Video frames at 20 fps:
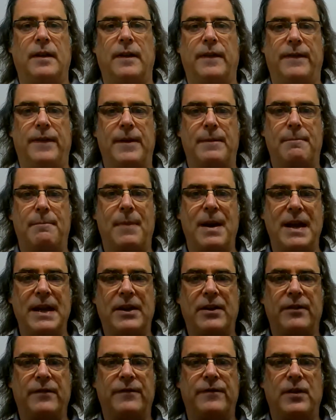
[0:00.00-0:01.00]
the
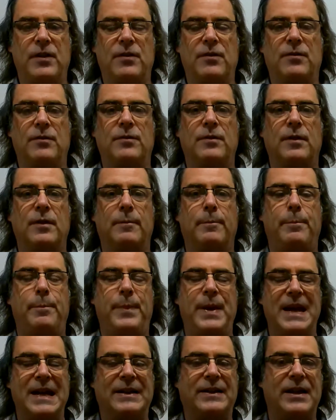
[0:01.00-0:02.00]
microphone
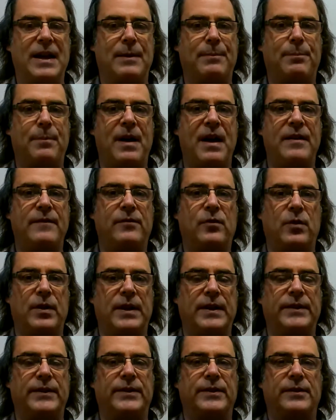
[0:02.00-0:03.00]
picked up my
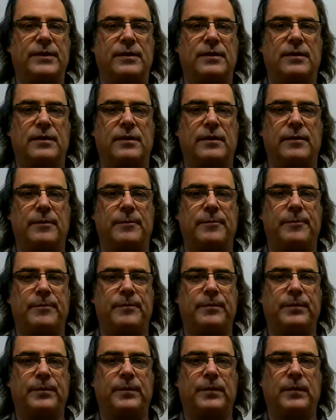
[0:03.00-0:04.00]
voice,
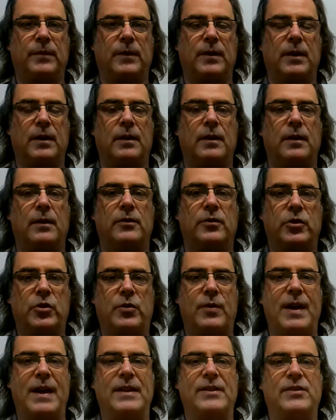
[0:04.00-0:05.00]

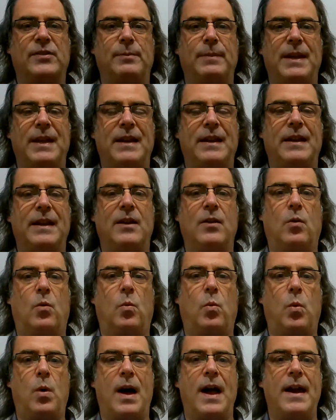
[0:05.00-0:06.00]
transmitted it
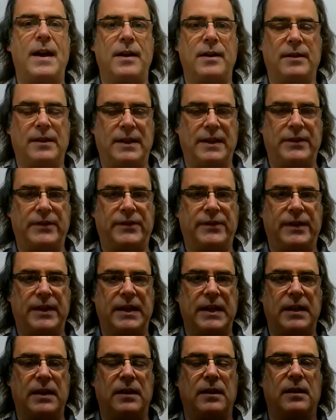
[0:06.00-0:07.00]

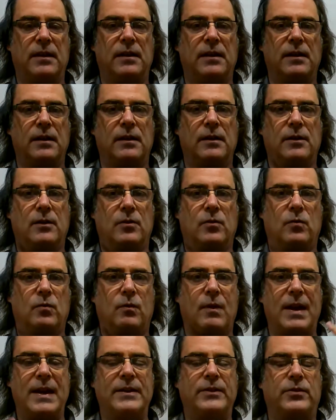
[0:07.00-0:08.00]
wirelessly
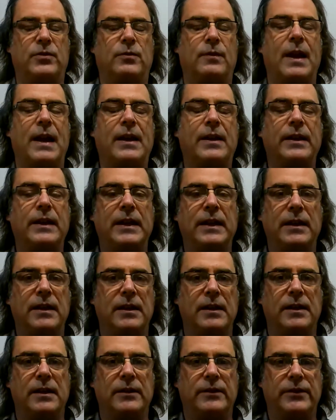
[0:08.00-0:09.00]
right directly
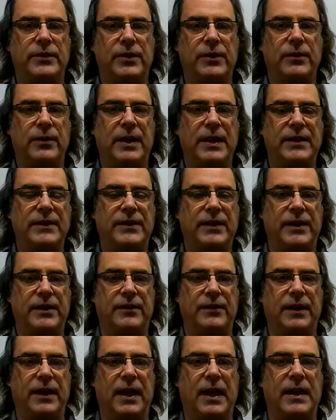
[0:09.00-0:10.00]
to his
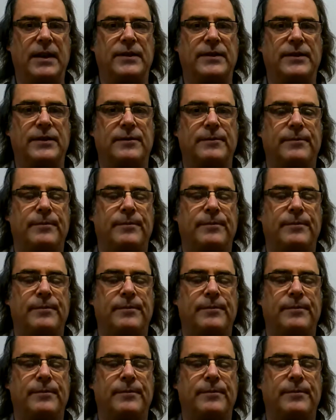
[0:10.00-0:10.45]
hearing aids.